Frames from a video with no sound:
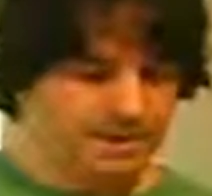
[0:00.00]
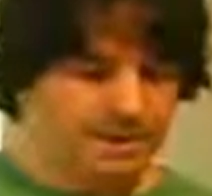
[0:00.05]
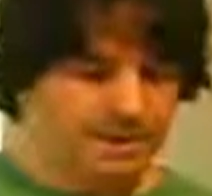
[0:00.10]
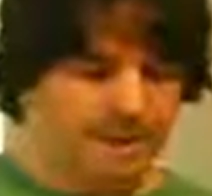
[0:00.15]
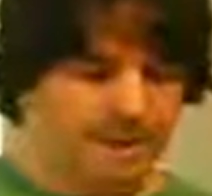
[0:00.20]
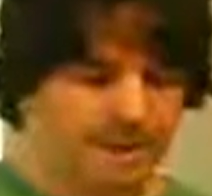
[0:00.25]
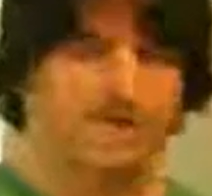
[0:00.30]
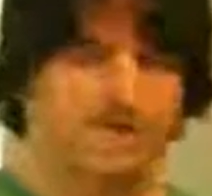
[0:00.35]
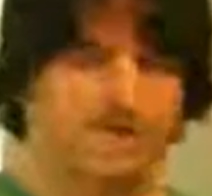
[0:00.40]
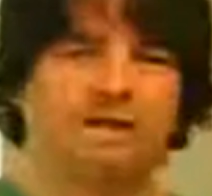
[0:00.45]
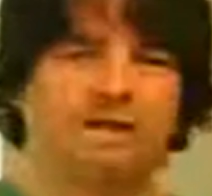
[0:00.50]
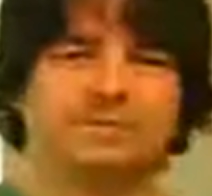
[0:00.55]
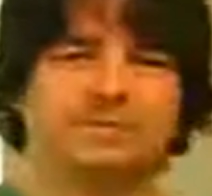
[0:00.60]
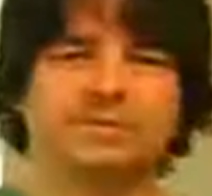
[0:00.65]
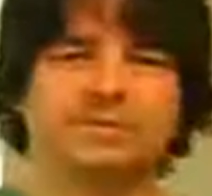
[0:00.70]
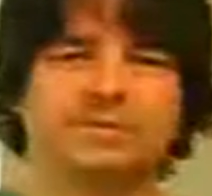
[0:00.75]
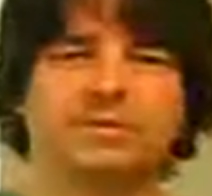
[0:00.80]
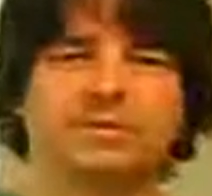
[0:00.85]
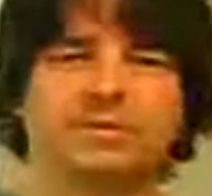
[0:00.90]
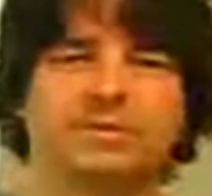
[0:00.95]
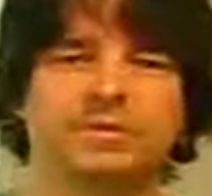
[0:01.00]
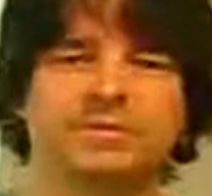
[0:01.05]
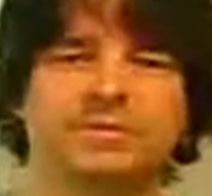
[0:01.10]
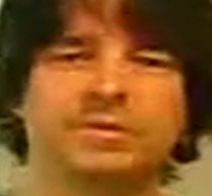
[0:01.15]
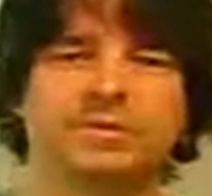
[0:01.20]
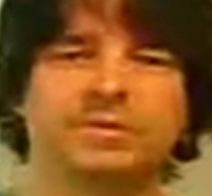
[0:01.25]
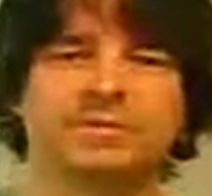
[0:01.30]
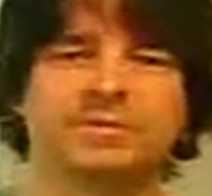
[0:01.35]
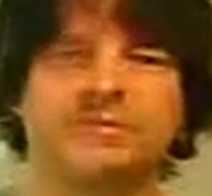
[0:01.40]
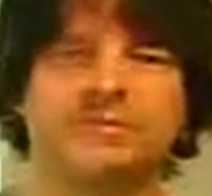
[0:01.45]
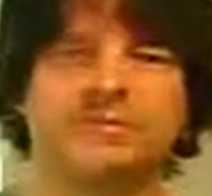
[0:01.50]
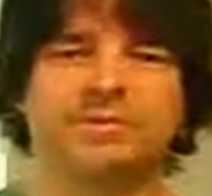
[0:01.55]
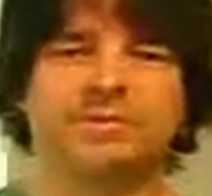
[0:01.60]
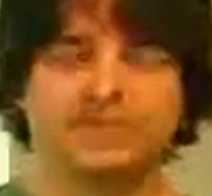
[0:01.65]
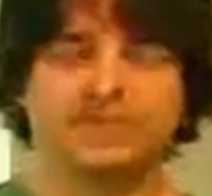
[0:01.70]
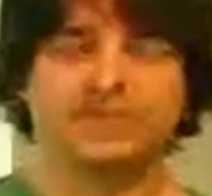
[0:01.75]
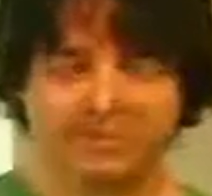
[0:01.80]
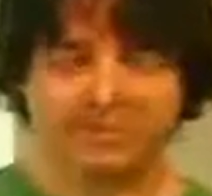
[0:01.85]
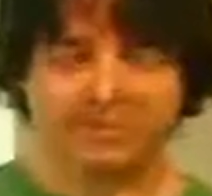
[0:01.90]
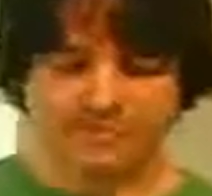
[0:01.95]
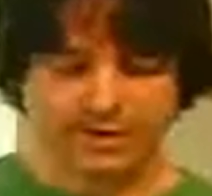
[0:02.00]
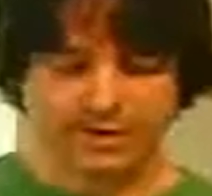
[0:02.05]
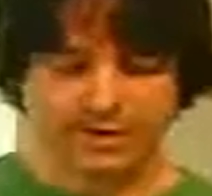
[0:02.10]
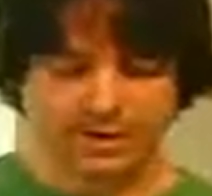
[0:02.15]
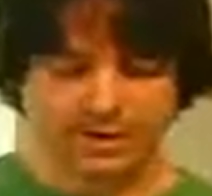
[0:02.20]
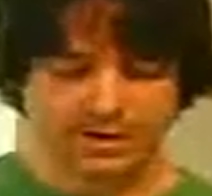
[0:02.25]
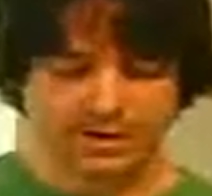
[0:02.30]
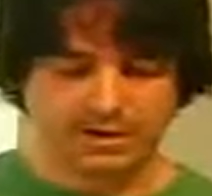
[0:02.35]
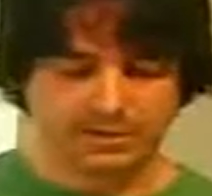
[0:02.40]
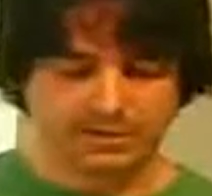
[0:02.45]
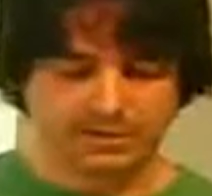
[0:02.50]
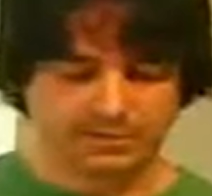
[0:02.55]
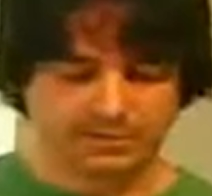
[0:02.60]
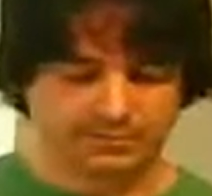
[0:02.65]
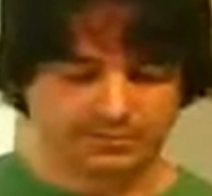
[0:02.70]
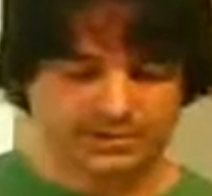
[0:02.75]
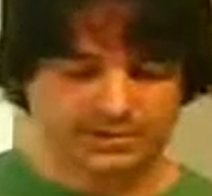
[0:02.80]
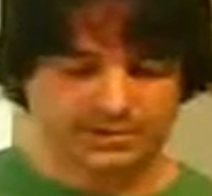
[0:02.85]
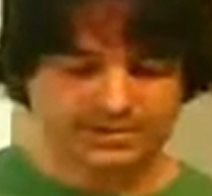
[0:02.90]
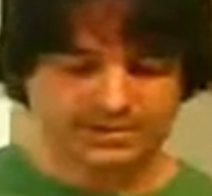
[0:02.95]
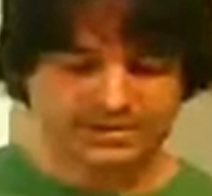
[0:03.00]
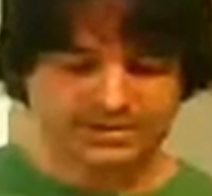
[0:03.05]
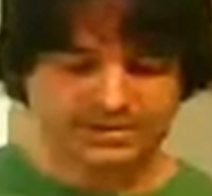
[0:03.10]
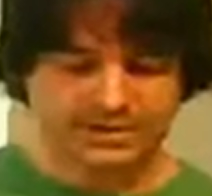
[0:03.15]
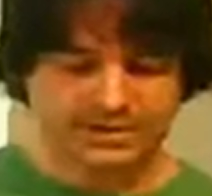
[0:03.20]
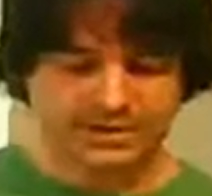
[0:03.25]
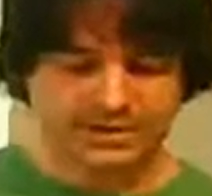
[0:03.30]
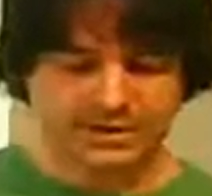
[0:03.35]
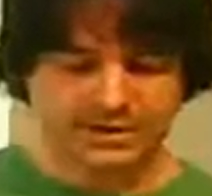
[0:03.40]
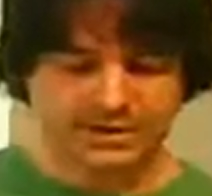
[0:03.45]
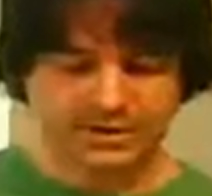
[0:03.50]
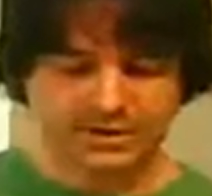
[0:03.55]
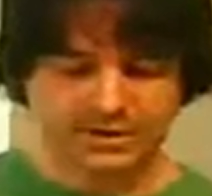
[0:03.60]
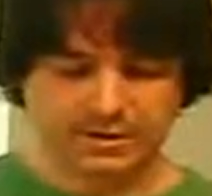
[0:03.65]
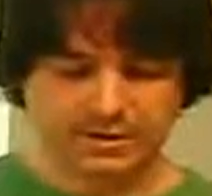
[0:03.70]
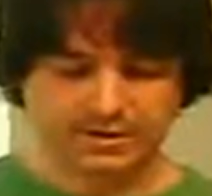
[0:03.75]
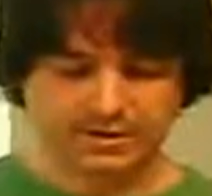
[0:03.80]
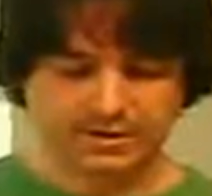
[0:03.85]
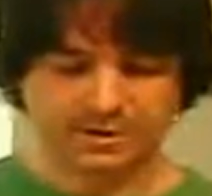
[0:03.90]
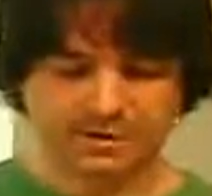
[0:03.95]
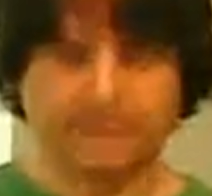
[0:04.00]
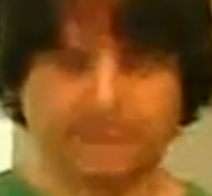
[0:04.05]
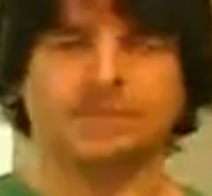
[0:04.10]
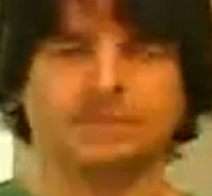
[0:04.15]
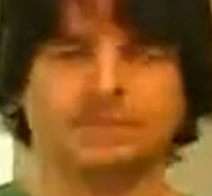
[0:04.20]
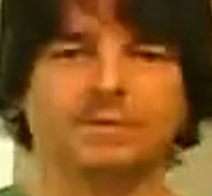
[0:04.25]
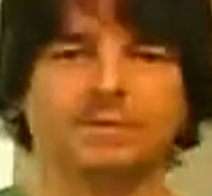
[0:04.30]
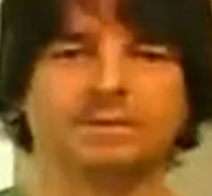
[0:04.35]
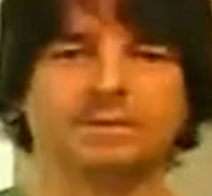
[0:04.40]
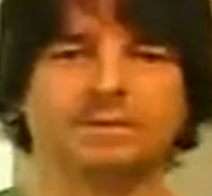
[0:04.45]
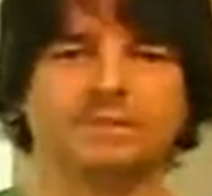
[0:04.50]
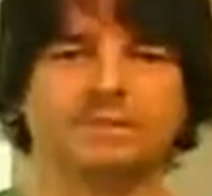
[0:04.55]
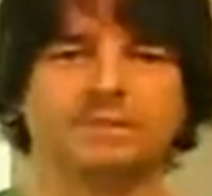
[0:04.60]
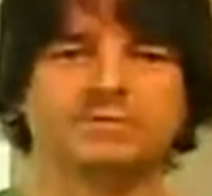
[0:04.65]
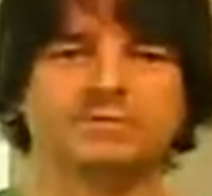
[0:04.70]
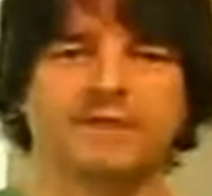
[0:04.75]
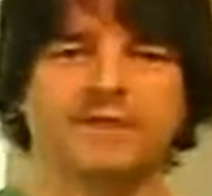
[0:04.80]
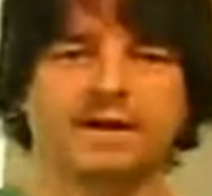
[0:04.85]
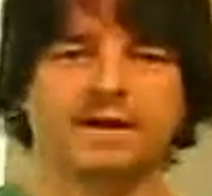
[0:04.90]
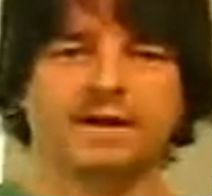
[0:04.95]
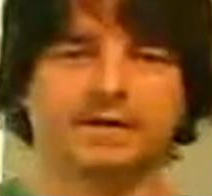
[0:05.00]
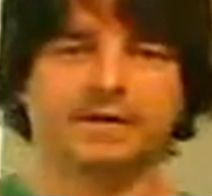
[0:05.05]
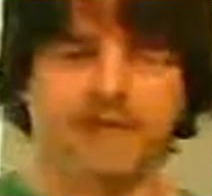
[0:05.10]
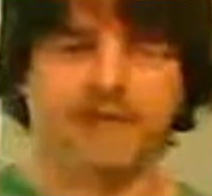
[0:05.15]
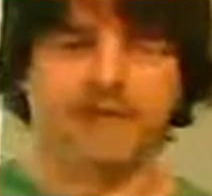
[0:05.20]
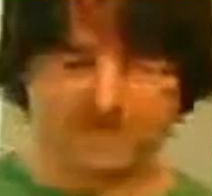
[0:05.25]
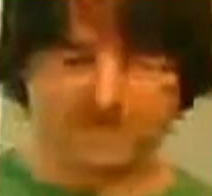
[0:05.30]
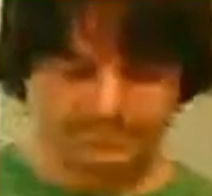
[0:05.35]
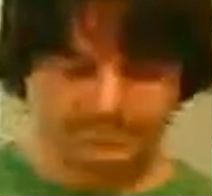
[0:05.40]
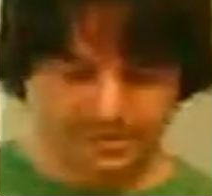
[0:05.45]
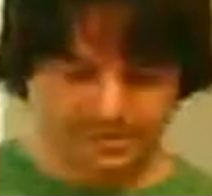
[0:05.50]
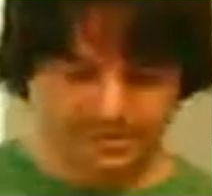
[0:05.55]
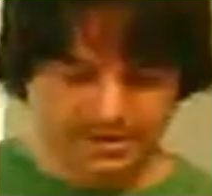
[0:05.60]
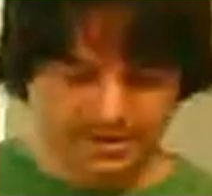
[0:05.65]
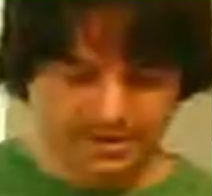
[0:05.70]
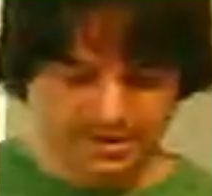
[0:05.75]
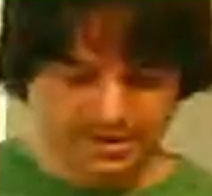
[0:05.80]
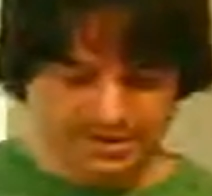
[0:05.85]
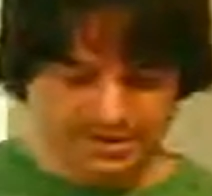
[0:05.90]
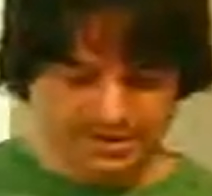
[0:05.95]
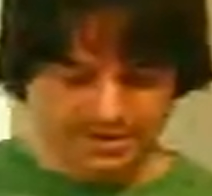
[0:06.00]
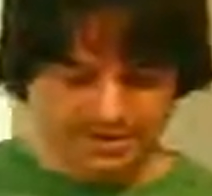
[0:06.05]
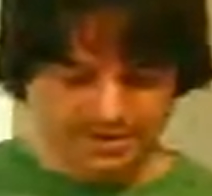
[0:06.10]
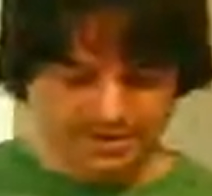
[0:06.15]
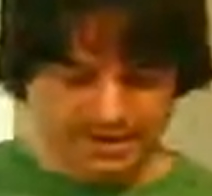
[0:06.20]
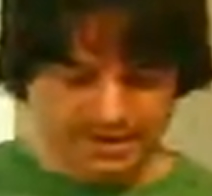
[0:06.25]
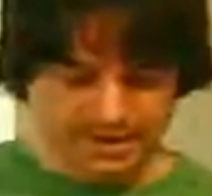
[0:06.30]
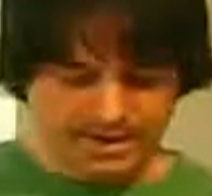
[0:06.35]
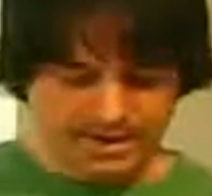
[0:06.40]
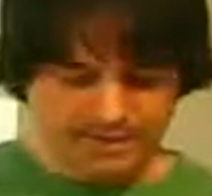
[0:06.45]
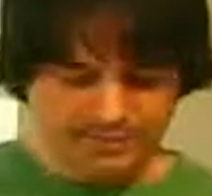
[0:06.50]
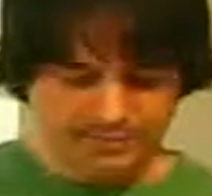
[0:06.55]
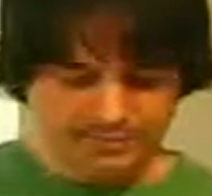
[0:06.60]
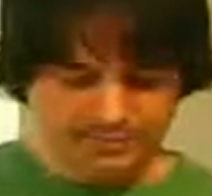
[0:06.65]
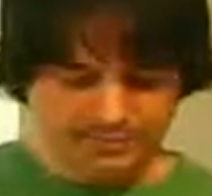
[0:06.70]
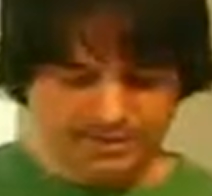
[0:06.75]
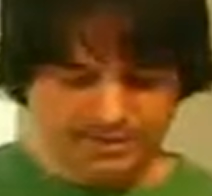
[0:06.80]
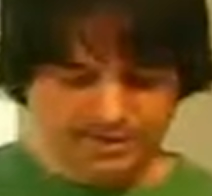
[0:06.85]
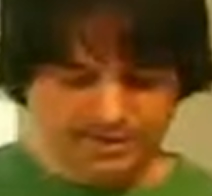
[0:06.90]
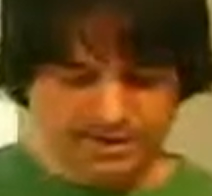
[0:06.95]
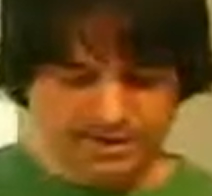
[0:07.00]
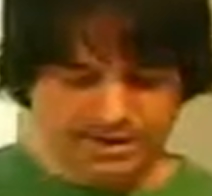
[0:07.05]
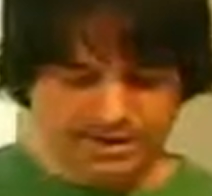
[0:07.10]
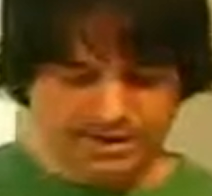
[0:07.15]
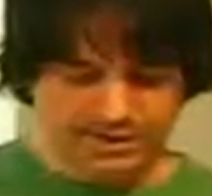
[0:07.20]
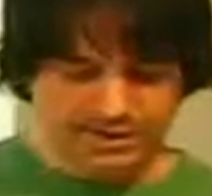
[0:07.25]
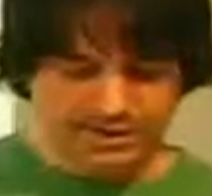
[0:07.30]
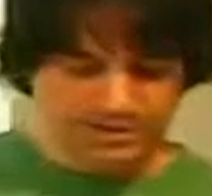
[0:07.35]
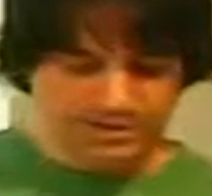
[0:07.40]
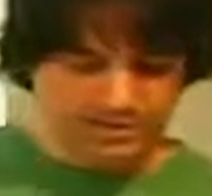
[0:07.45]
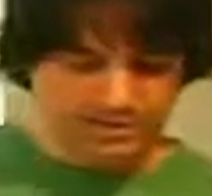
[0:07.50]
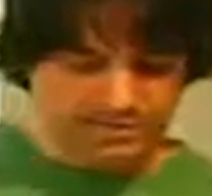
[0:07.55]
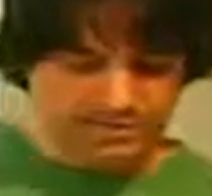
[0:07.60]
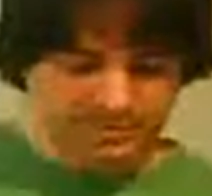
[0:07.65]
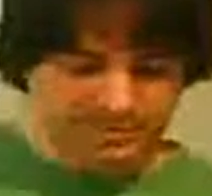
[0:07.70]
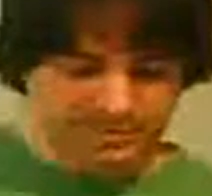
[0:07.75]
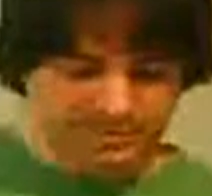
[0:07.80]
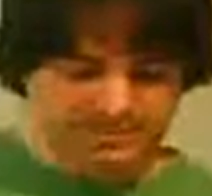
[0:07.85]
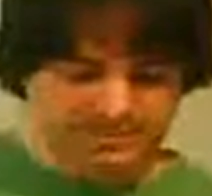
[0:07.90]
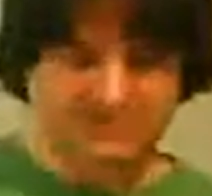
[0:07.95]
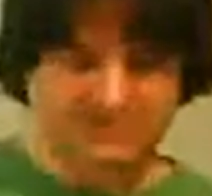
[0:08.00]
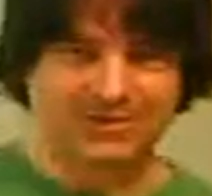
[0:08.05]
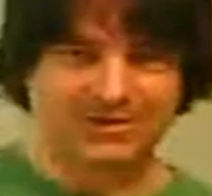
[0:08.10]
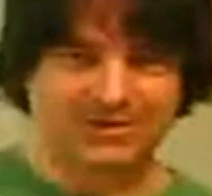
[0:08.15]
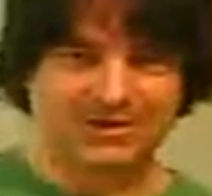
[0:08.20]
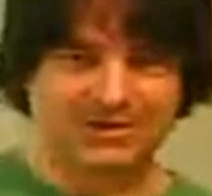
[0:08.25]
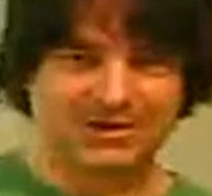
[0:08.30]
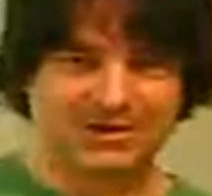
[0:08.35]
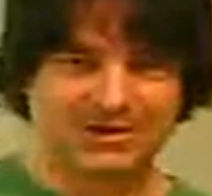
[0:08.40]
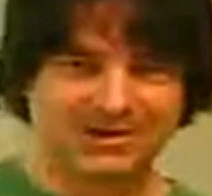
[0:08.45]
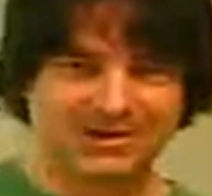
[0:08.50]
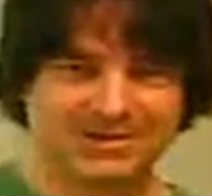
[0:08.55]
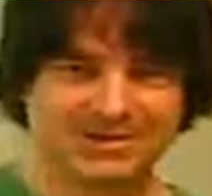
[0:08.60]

made a previous video showing all the little pieces on here. I don't know if I'll post that or not, but I've put a lot of little pieces in here